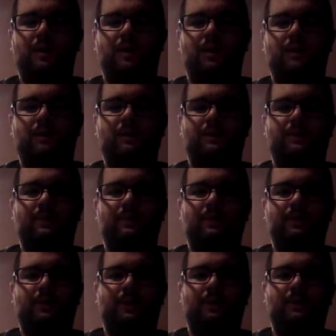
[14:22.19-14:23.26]
it's
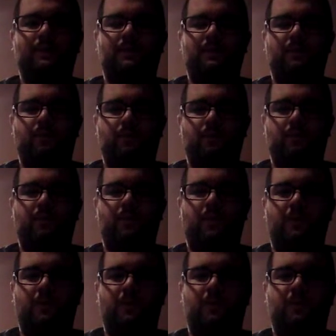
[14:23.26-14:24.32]
not in the North
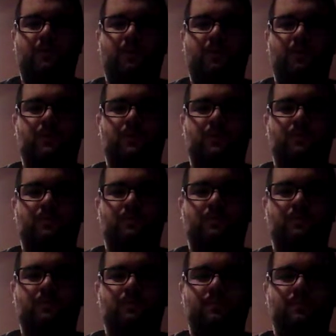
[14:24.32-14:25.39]
American version,
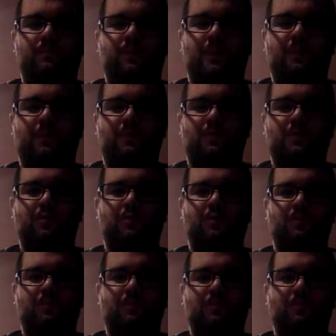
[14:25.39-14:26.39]
English.